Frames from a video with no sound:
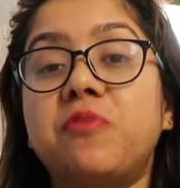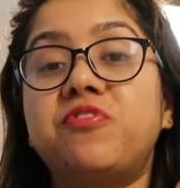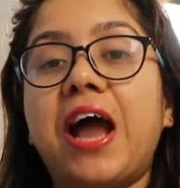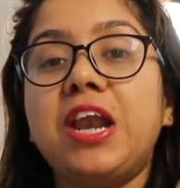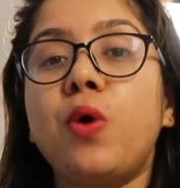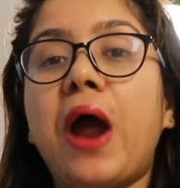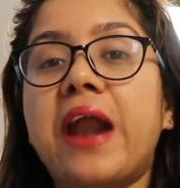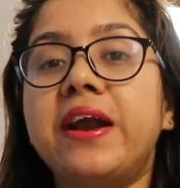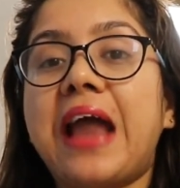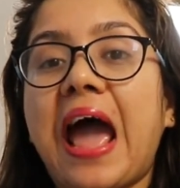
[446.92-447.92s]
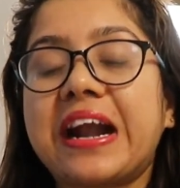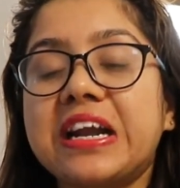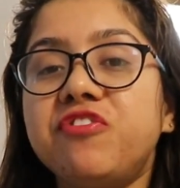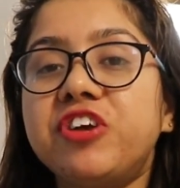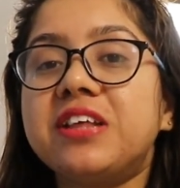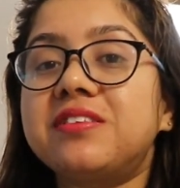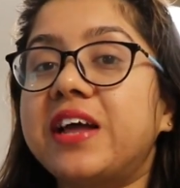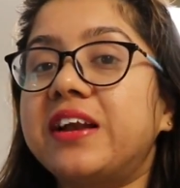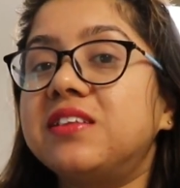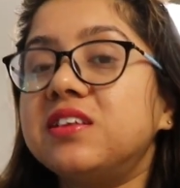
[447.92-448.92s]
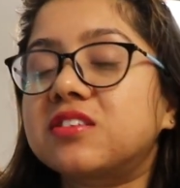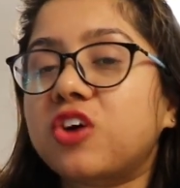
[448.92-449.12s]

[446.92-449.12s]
value added activities that this